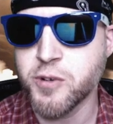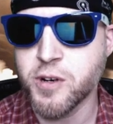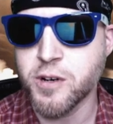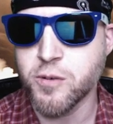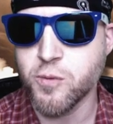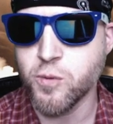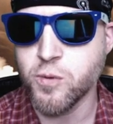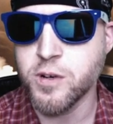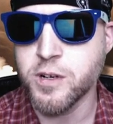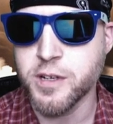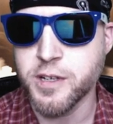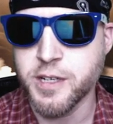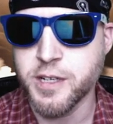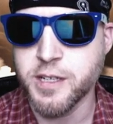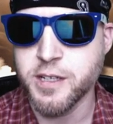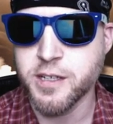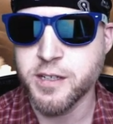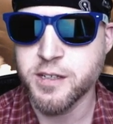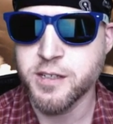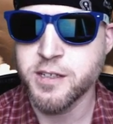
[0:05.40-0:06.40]
Part
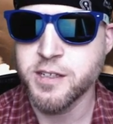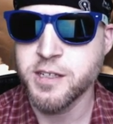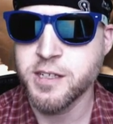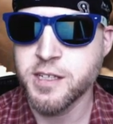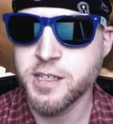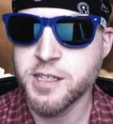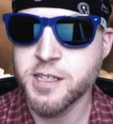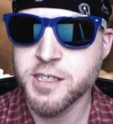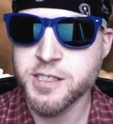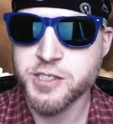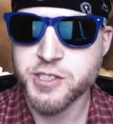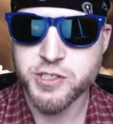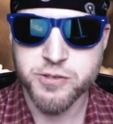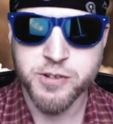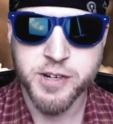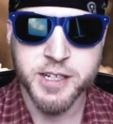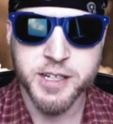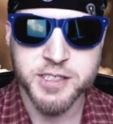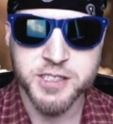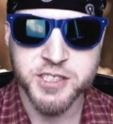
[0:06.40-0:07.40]
1,
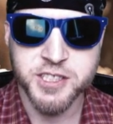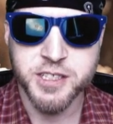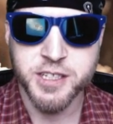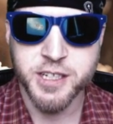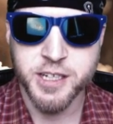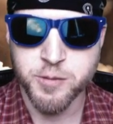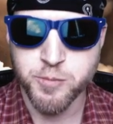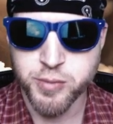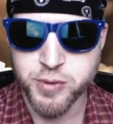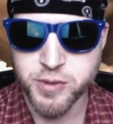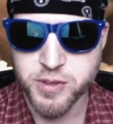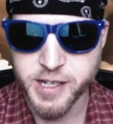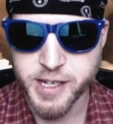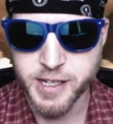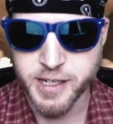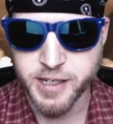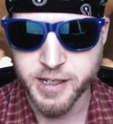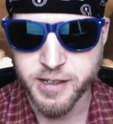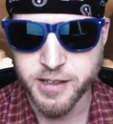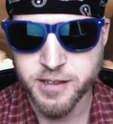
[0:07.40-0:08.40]
Strategy and
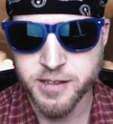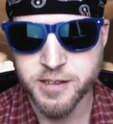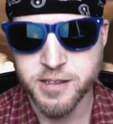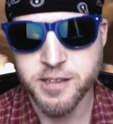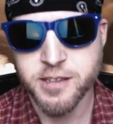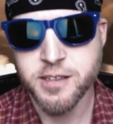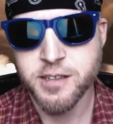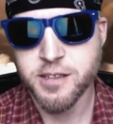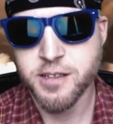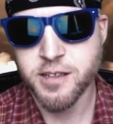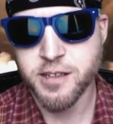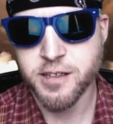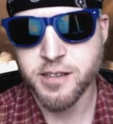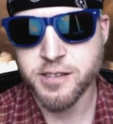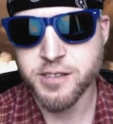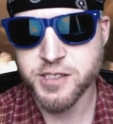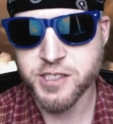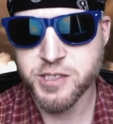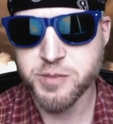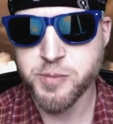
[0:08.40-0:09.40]
Planning. And
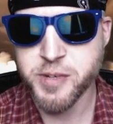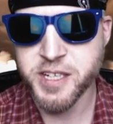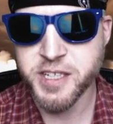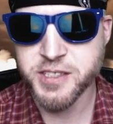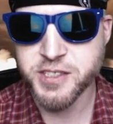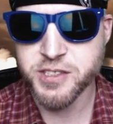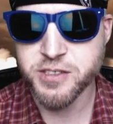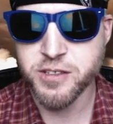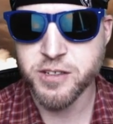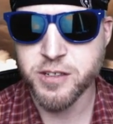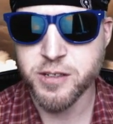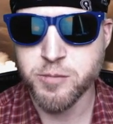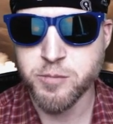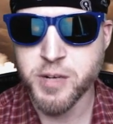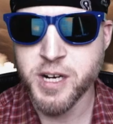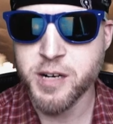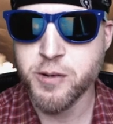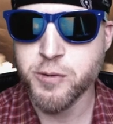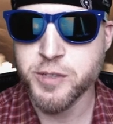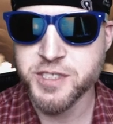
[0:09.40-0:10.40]
this is based on
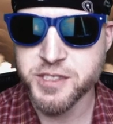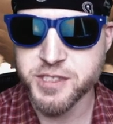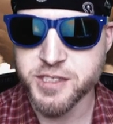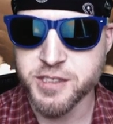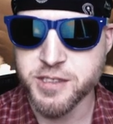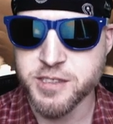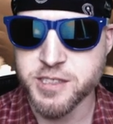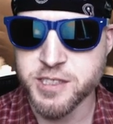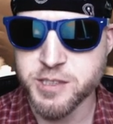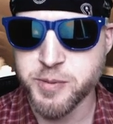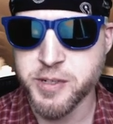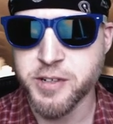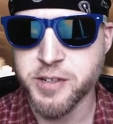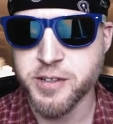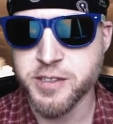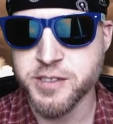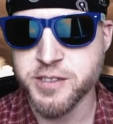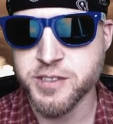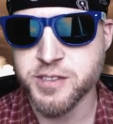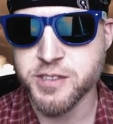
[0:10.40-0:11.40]
my recent
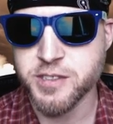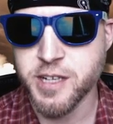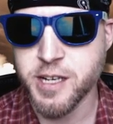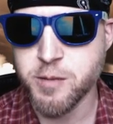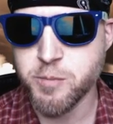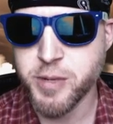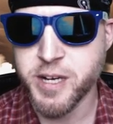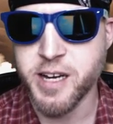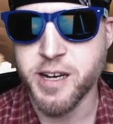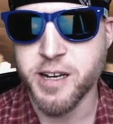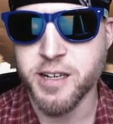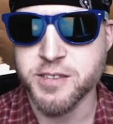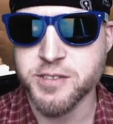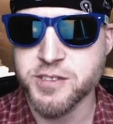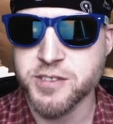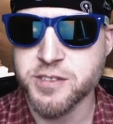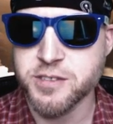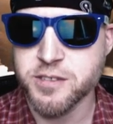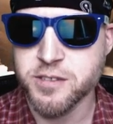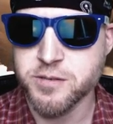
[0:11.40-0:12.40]
experience and
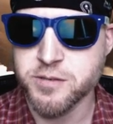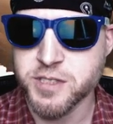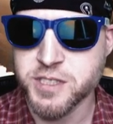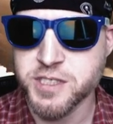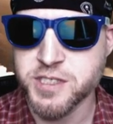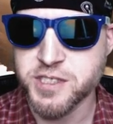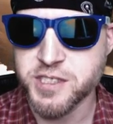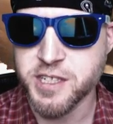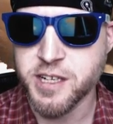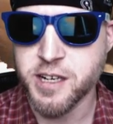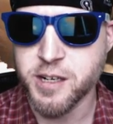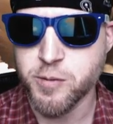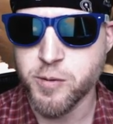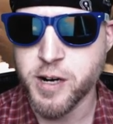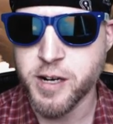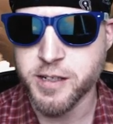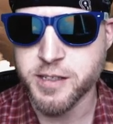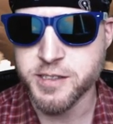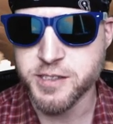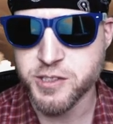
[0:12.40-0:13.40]
pass of the CCIE
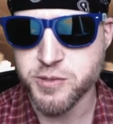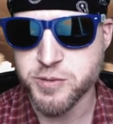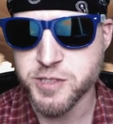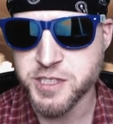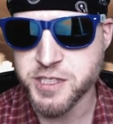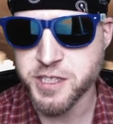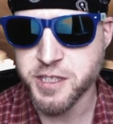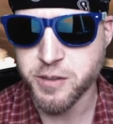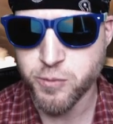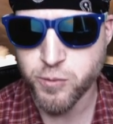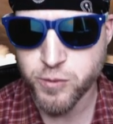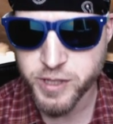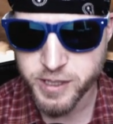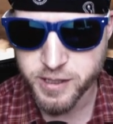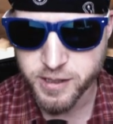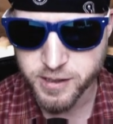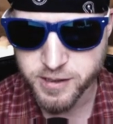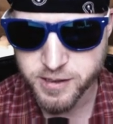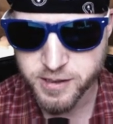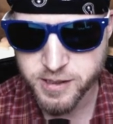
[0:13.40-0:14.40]
Routing and Switching
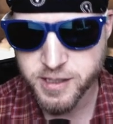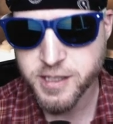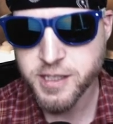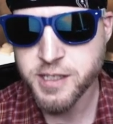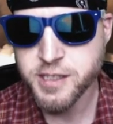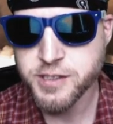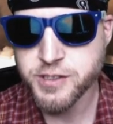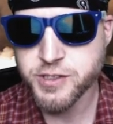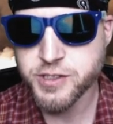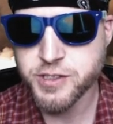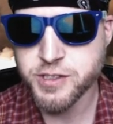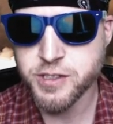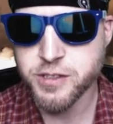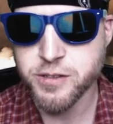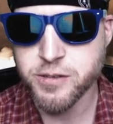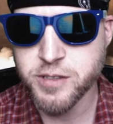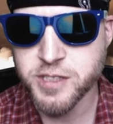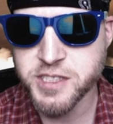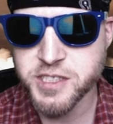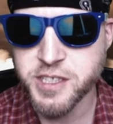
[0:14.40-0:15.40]
Written.
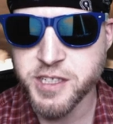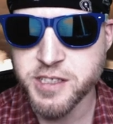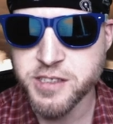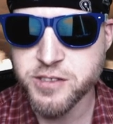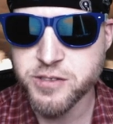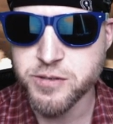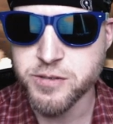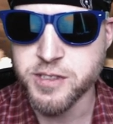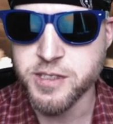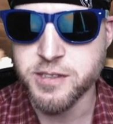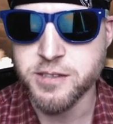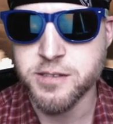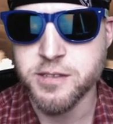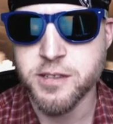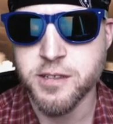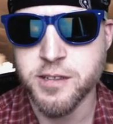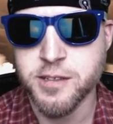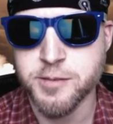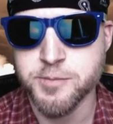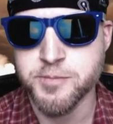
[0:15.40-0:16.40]
So let's get into it.
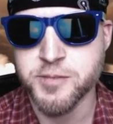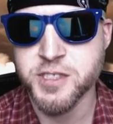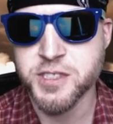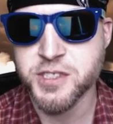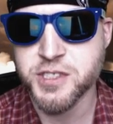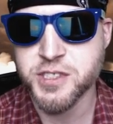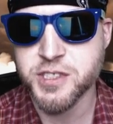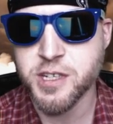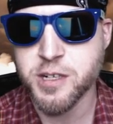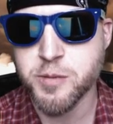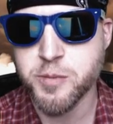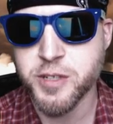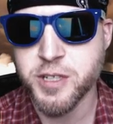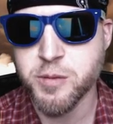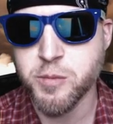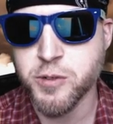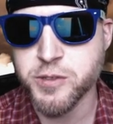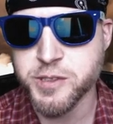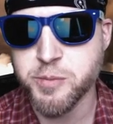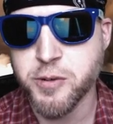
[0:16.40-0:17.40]
This is going to be
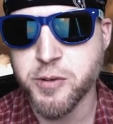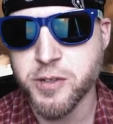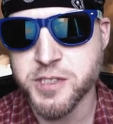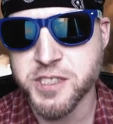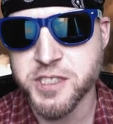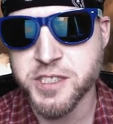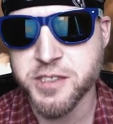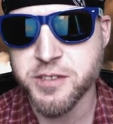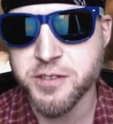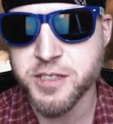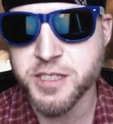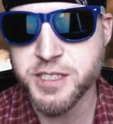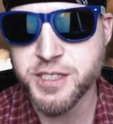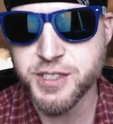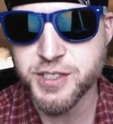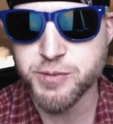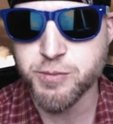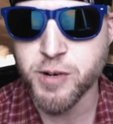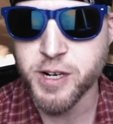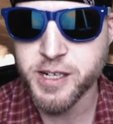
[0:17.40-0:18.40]
a multi-part
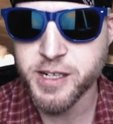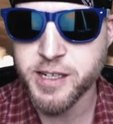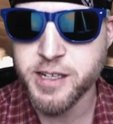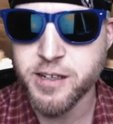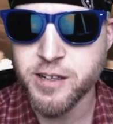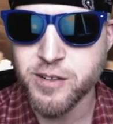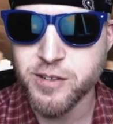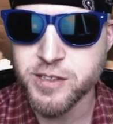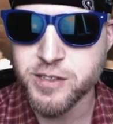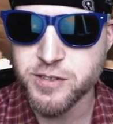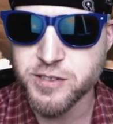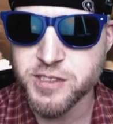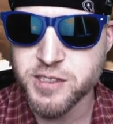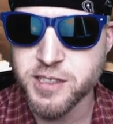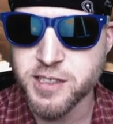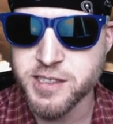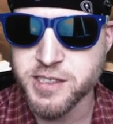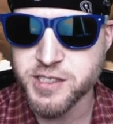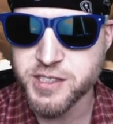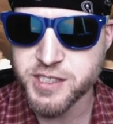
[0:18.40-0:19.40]
series. Right now it looks
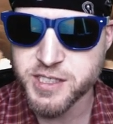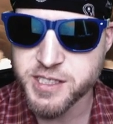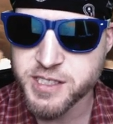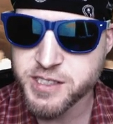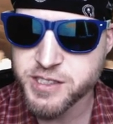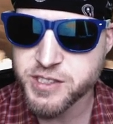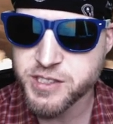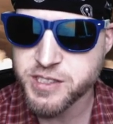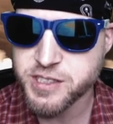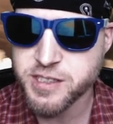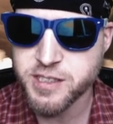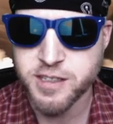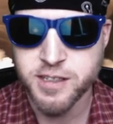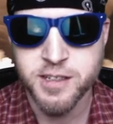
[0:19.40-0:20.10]
like 6.